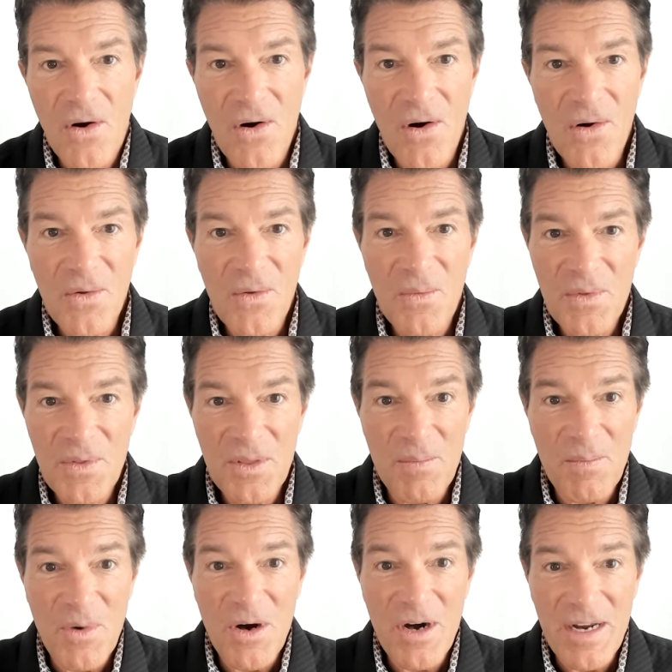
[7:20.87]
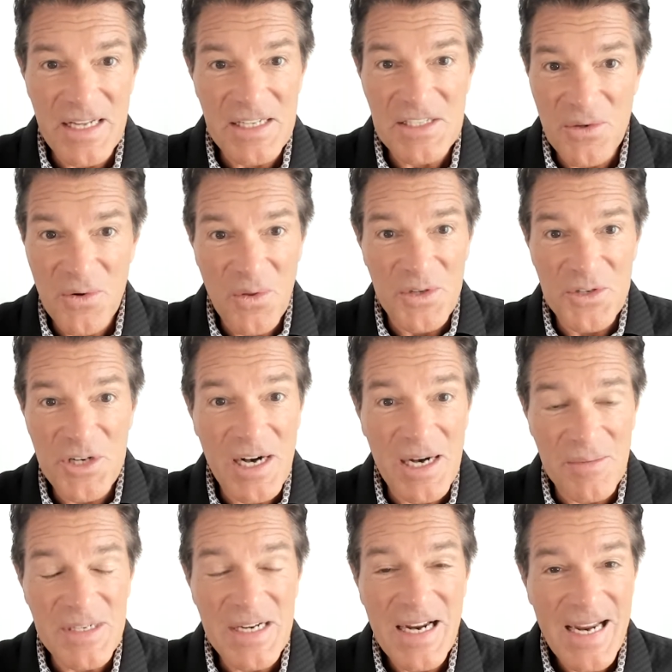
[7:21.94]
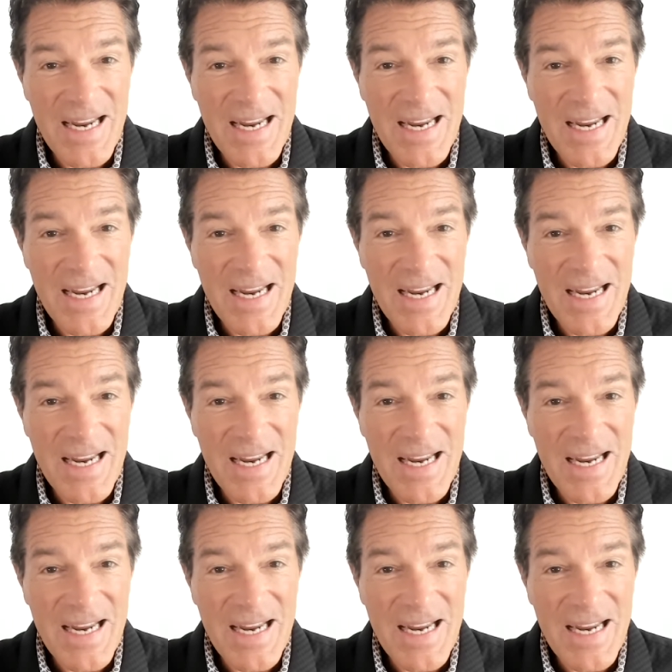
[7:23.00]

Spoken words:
all the markets and all the jobs